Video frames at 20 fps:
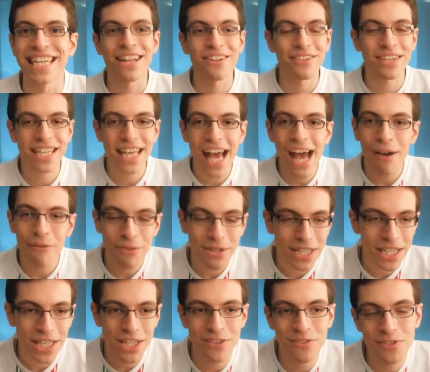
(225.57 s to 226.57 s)
And they're like, yeah, I'm
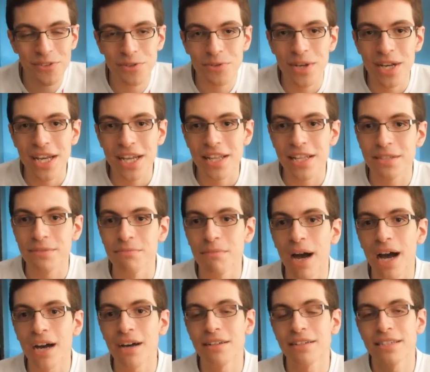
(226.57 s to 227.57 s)
going to give you this
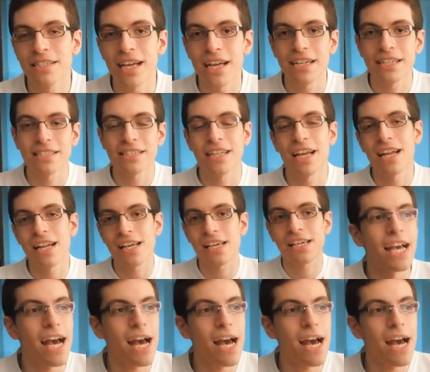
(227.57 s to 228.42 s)
mild anesthetic.